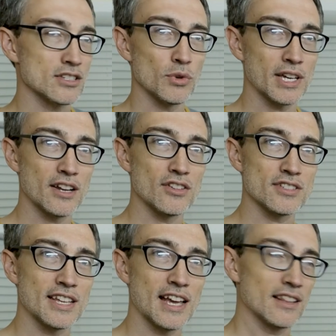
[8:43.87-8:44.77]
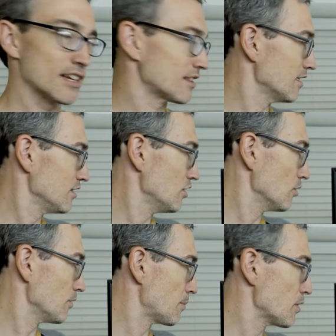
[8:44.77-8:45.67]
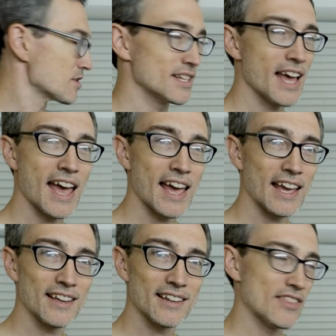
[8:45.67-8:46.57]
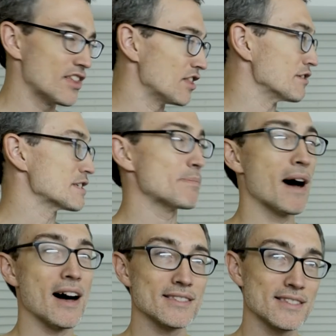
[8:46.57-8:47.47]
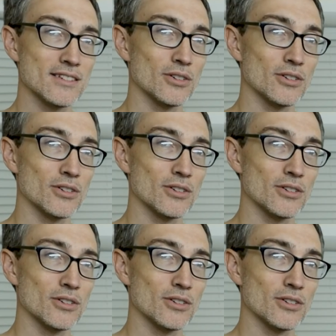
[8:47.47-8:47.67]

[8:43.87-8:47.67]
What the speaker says: so we can understand like the person A and then the response.